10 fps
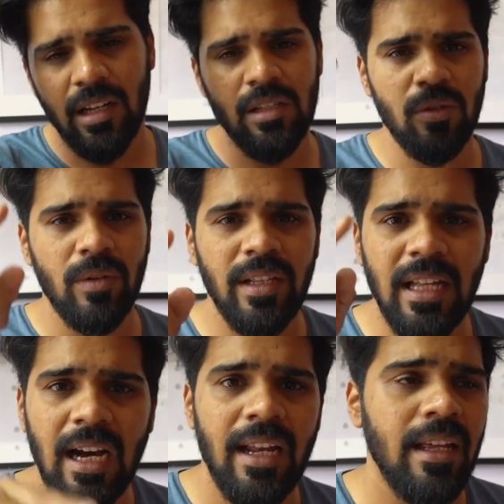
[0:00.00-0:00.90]
it's only the
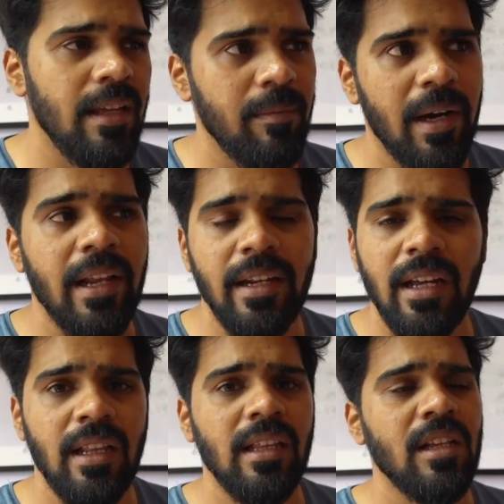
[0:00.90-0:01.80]
RE Himalayan.
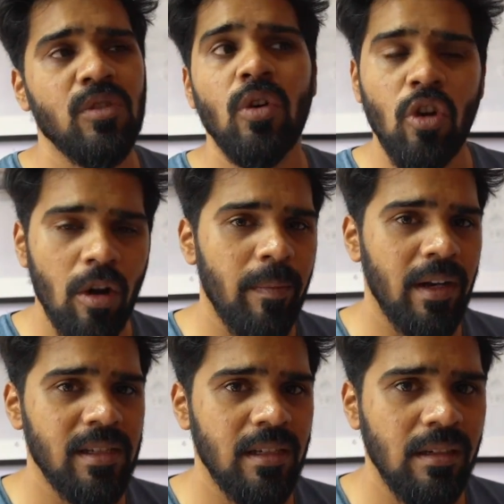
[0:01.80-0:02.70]
I think there's no
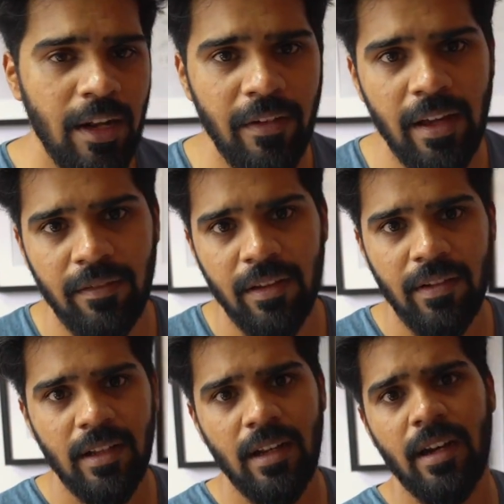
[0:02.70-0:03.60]
competition. Anyway, I've
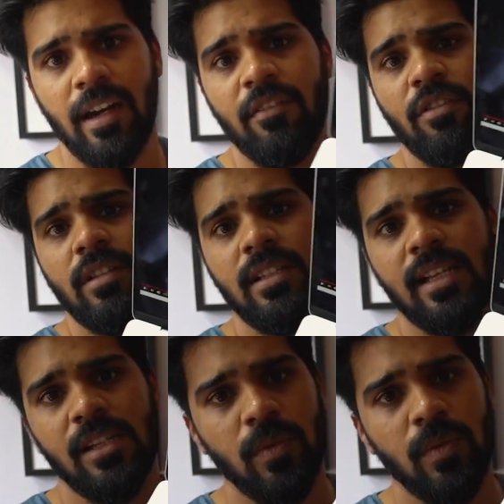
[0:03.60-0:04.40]
given a rating for this as